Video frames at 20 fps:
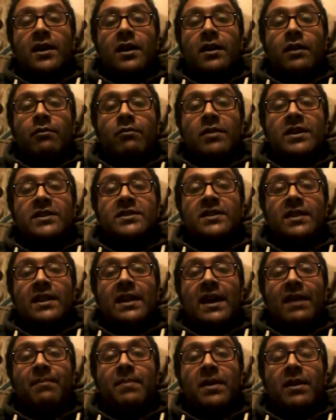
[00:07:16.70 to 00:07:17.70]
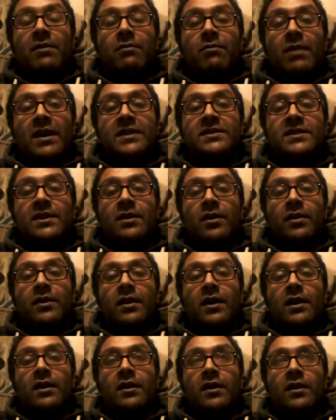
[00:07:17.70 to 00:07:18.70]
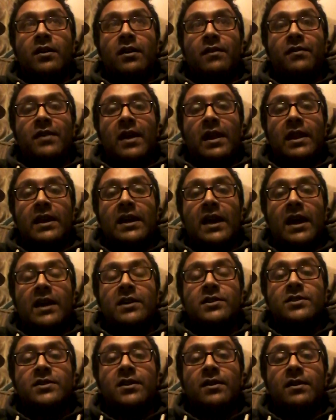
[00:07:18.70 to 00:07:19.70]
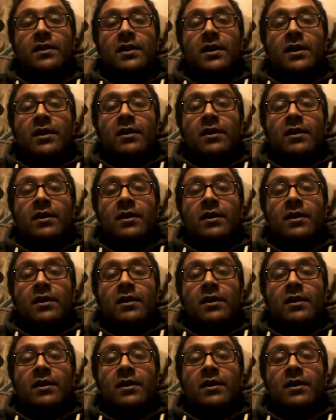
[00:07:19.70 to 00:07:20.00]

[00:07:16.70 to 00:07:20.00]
Recently I've been arrested on another allegation.